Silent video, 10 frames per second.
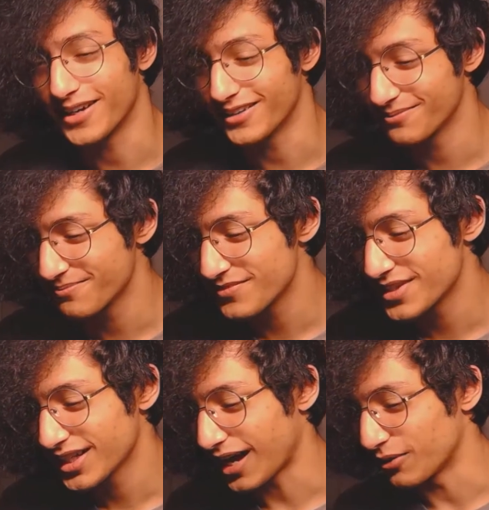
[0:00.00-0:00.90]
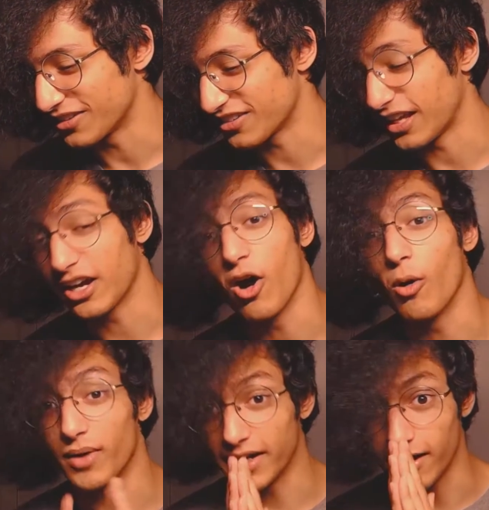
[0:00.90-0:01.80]
out, I was like,
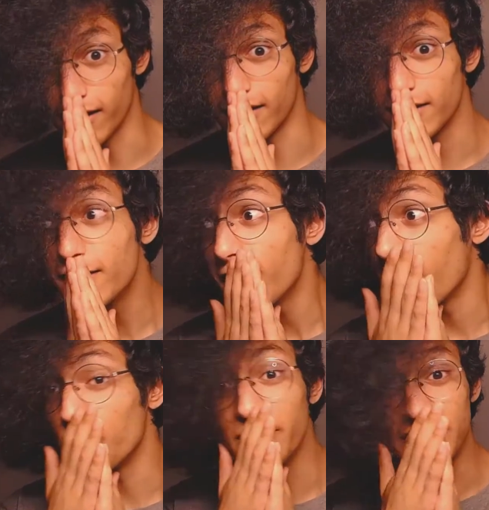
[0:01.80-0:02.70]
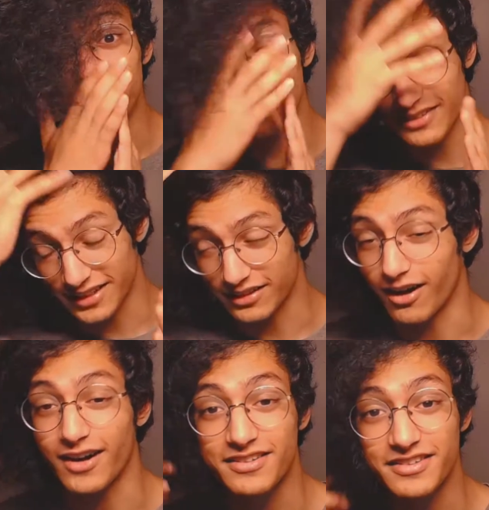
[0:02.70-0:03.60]
oh my god, are we getting like an
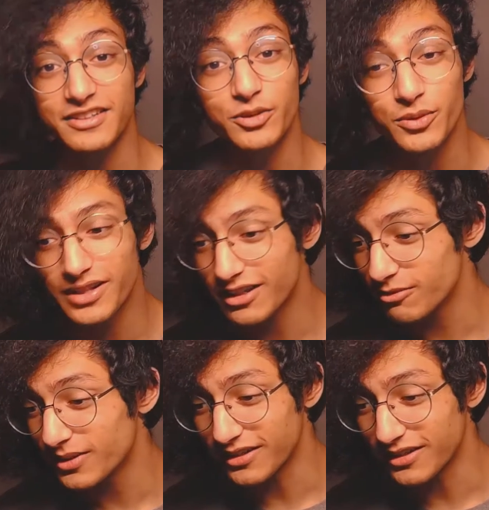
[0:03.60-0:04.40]
Odyssey 2 announcement?